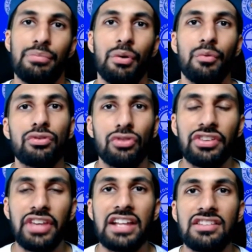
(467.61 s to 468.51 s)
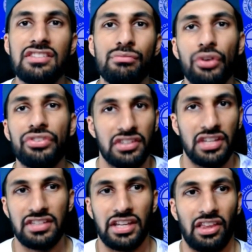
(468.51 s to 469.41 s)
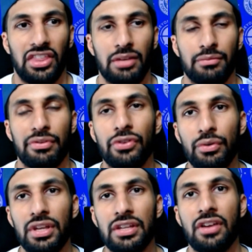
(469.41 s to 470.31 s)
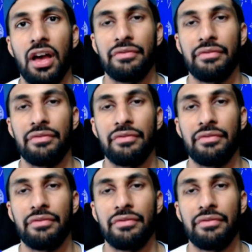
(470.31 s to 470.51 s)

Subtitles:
But we'll just get into some more statistics, I think, before we